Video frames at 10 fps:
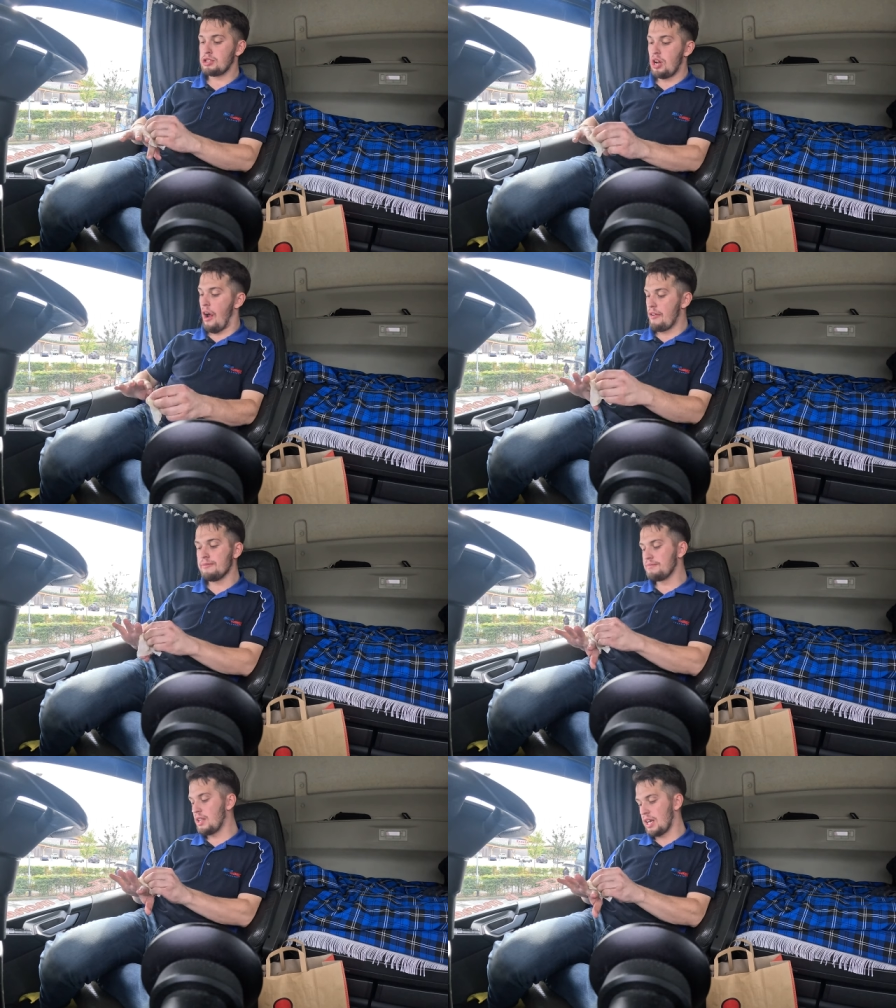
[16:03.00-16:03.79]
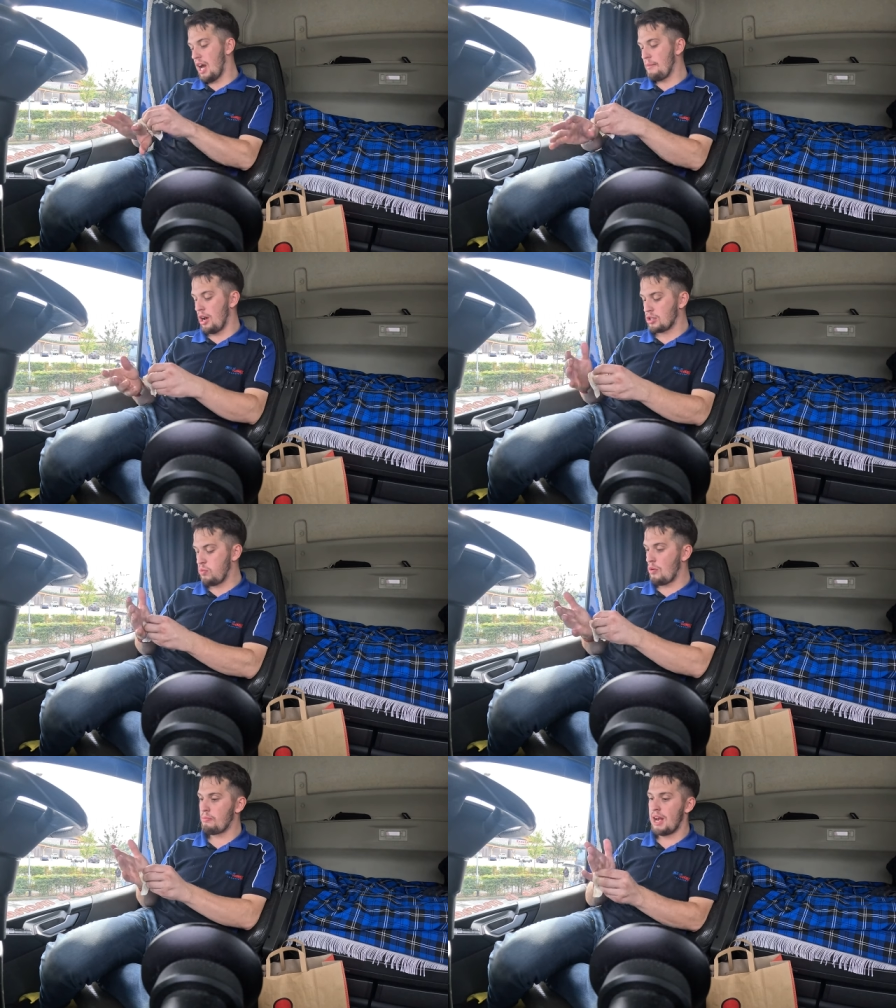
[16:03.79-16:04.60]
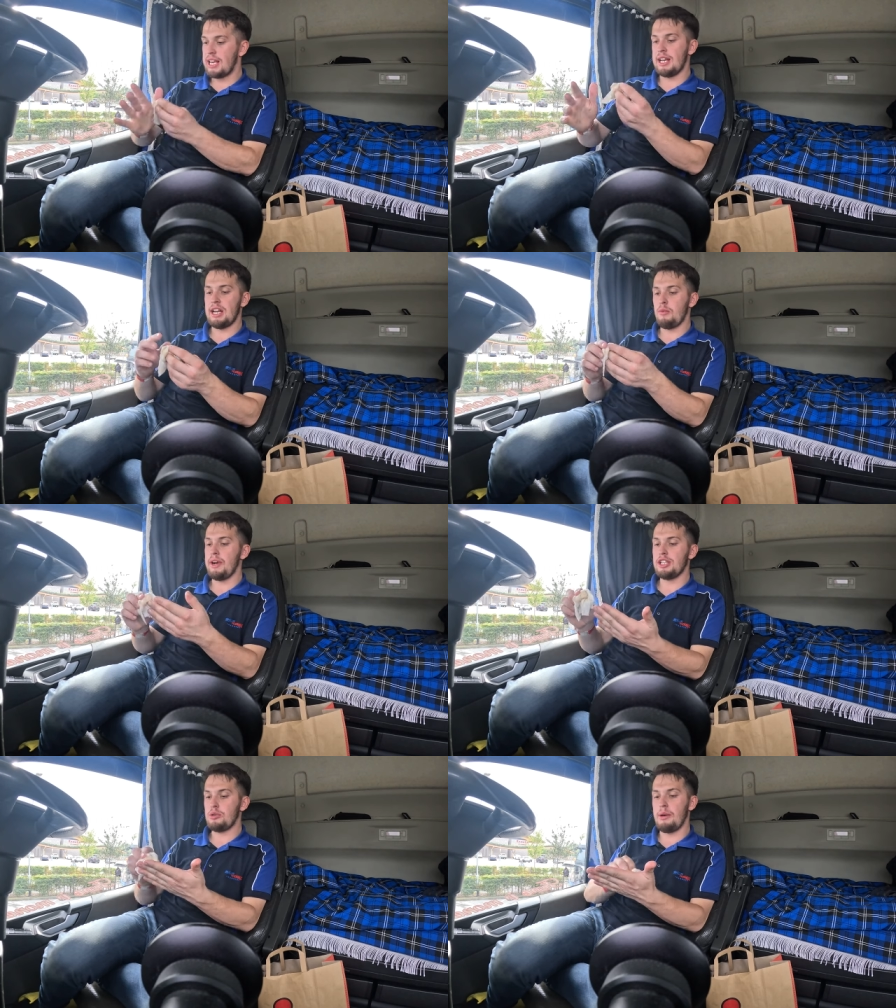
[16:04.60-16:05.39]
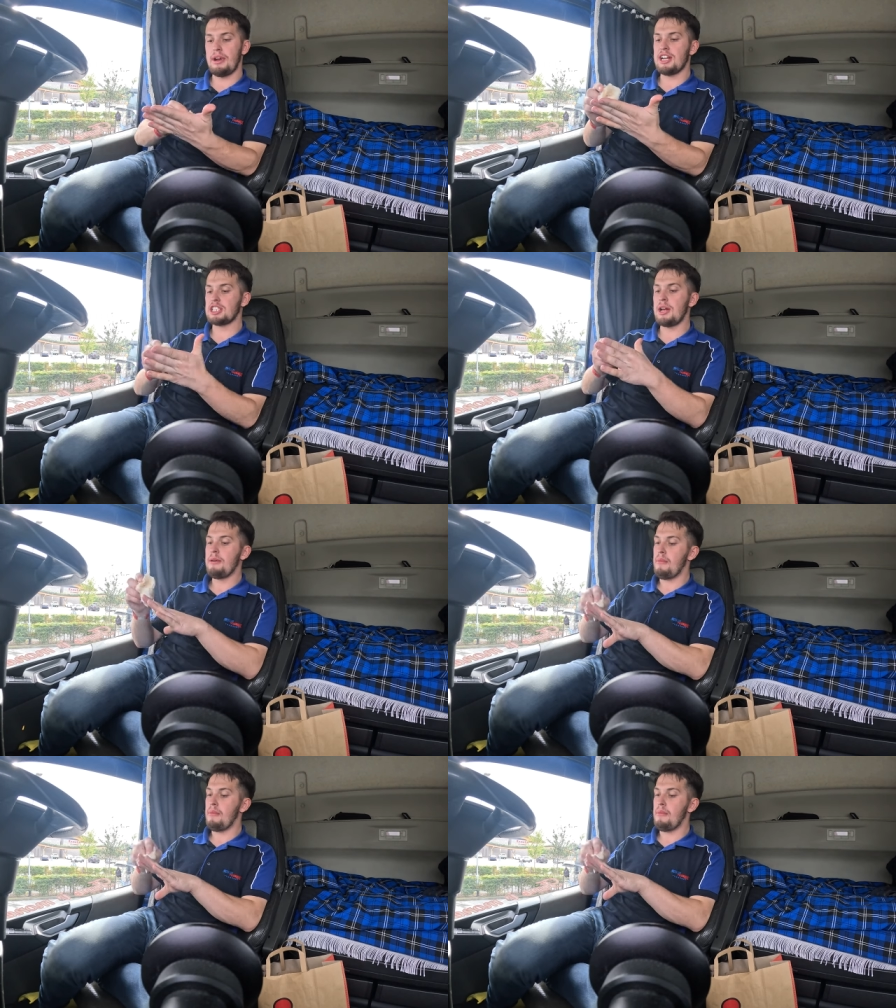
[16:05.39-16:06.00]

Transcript: starving, I can't be arsed walking back in there and waiting 20 minutes.